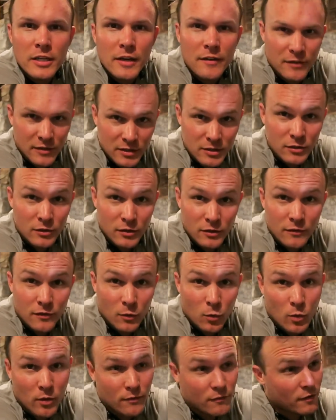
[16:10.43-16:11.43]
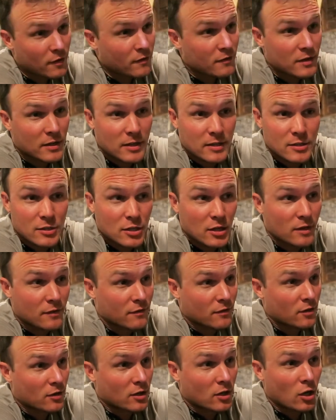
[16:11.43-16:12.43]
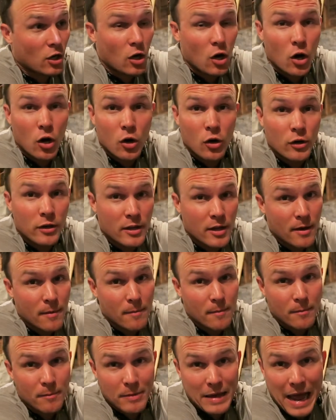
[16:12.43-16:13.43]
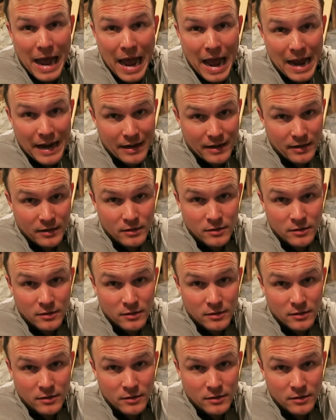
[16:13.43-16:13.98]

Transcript: If he's going to do them for $150, Jennifer, call him back.